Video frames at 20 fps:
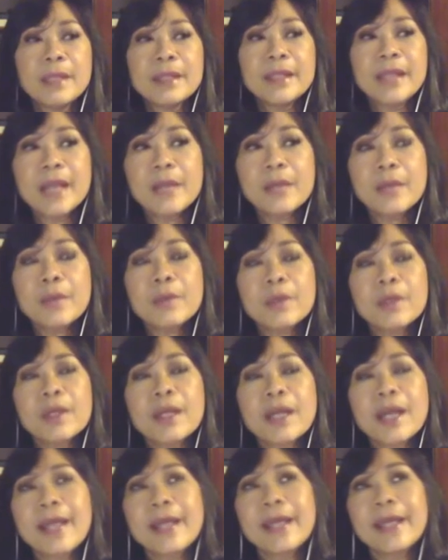but then we
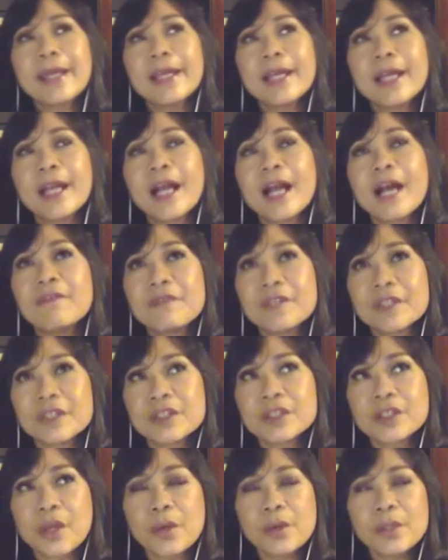were like in a
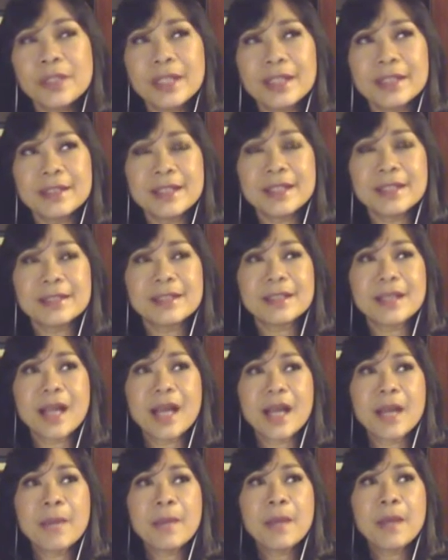comfort zone at that
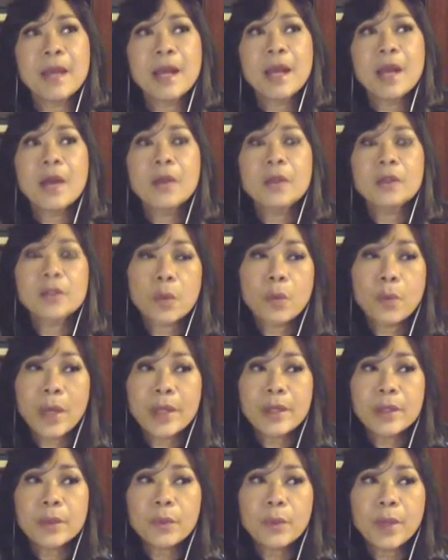time. Mm. So
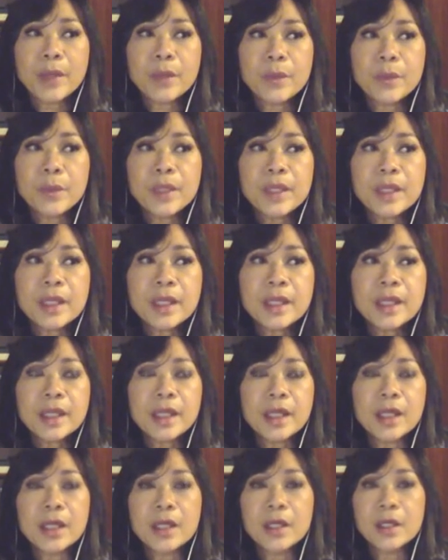when
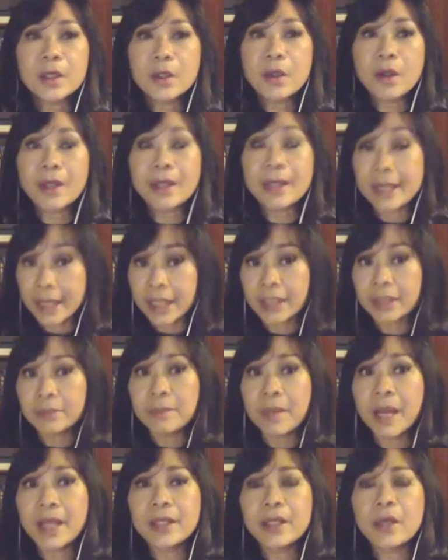we got
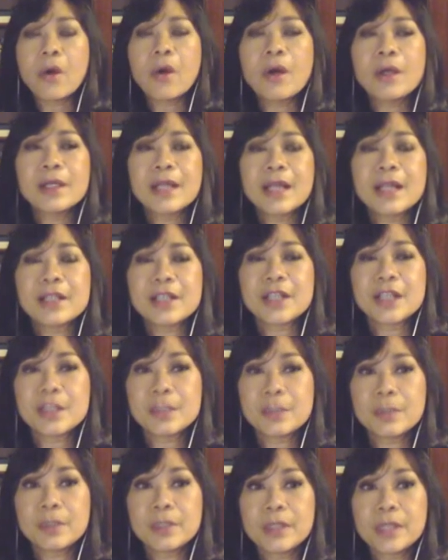hit by the online
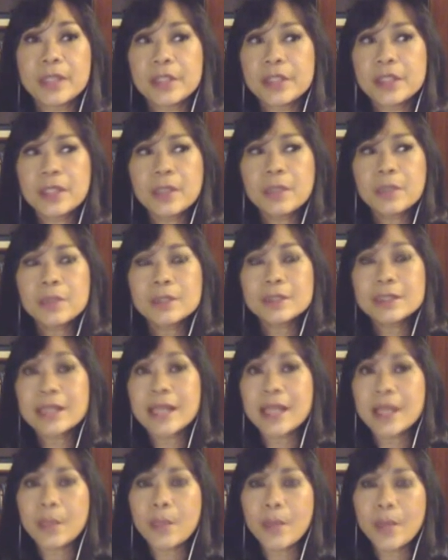transportation, it was
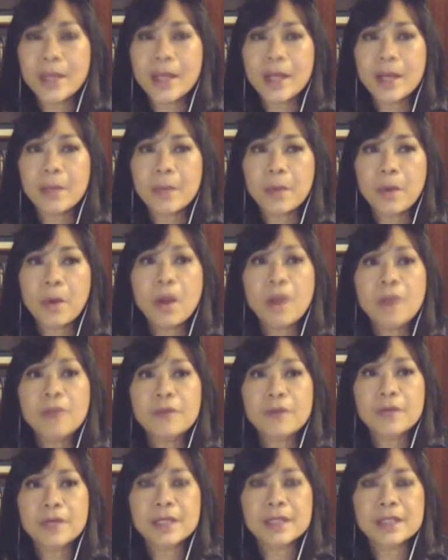like a wake up call
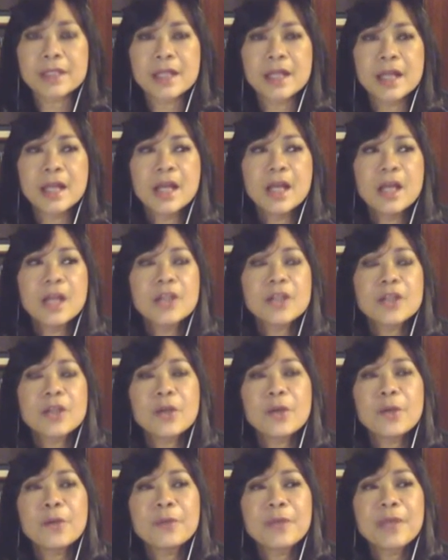for us.
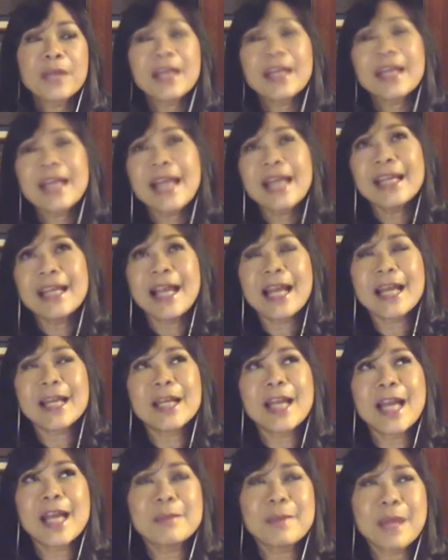So again,
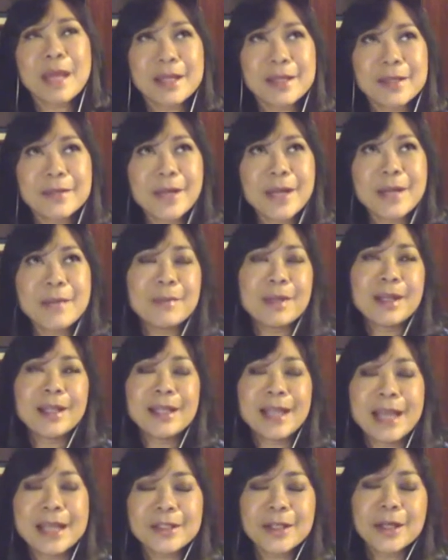like my
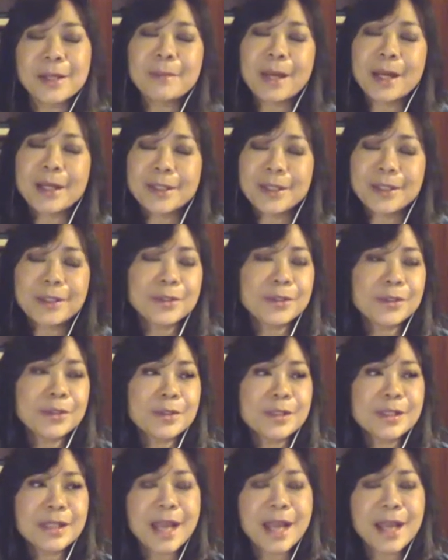late grandmother used
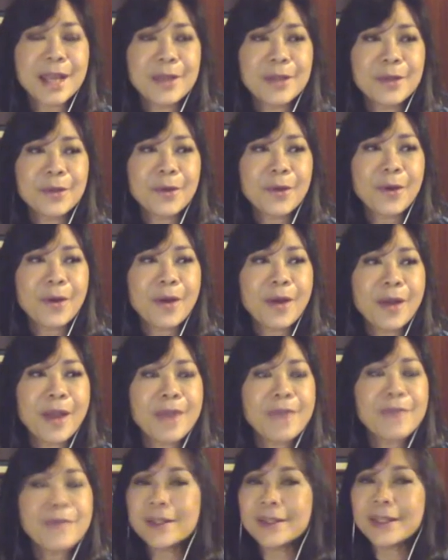to say, you know,
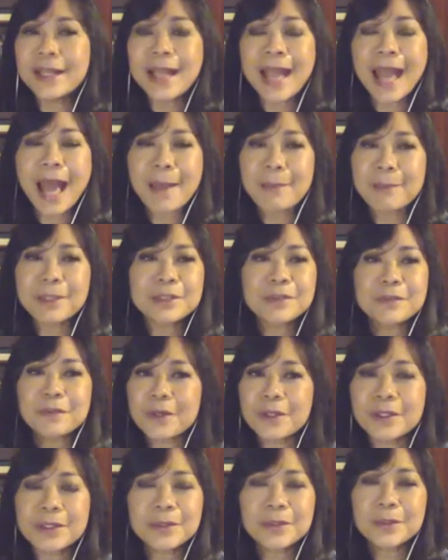everything happens
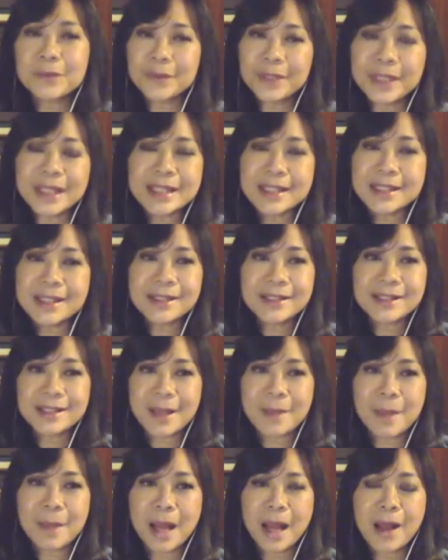for a good reason,
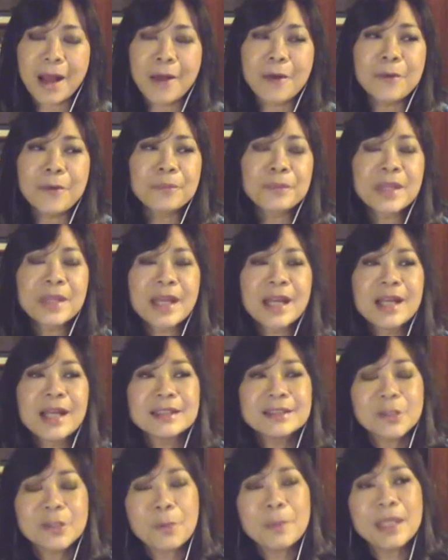mm-hmm. somehow. Mm-hmm.
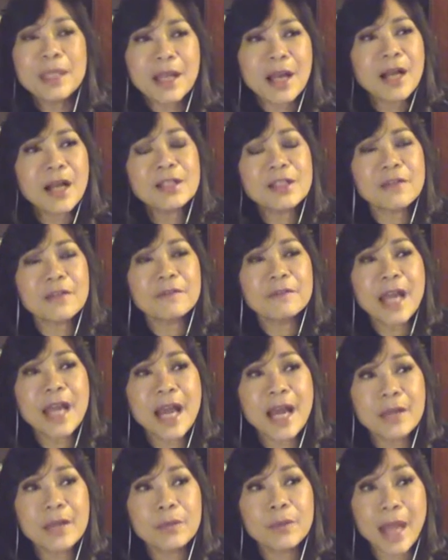So because of
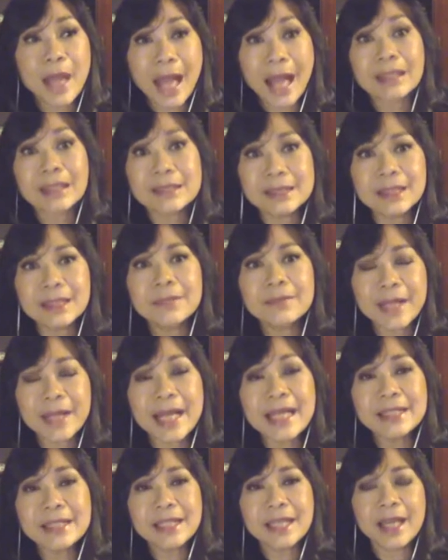that, we're
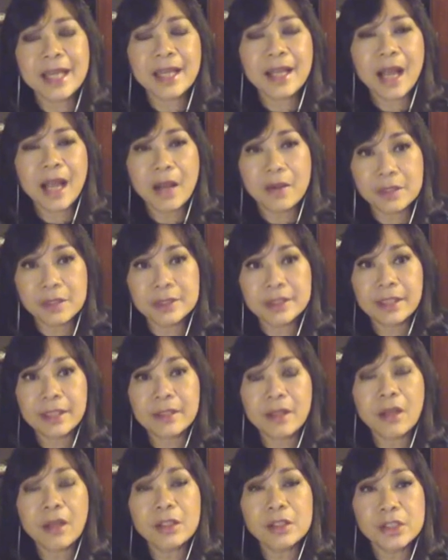accelerating our
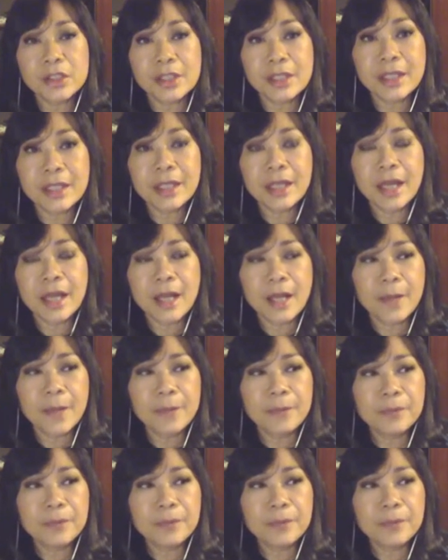technology